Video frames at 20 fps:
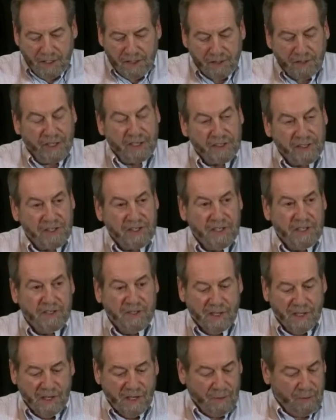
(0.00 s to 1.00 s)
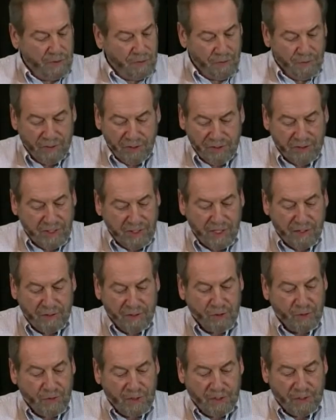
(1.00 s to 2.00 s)
So as I said, we threw this together
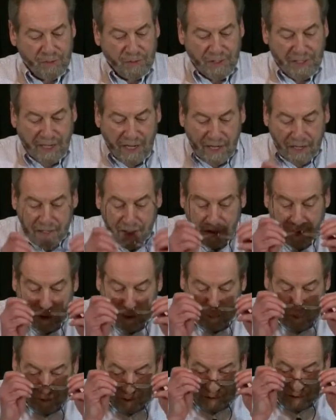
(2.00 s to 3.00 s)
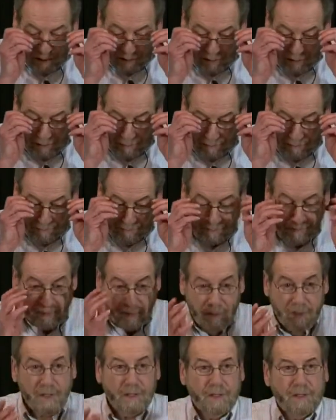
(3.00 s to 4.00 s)
as quick as we can. Hopefully,
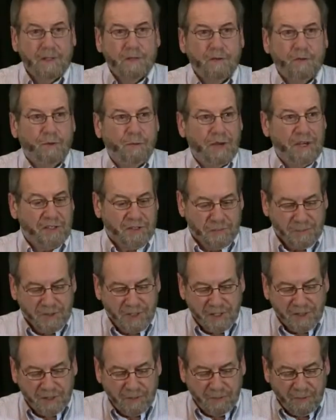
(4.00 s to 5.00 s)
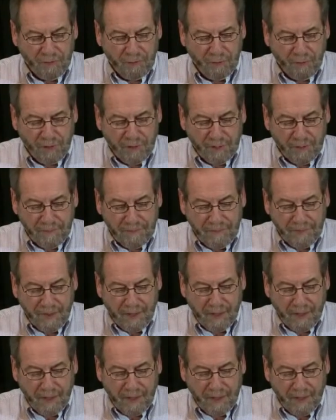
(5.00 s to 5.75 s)
we'll make some sense of it for you.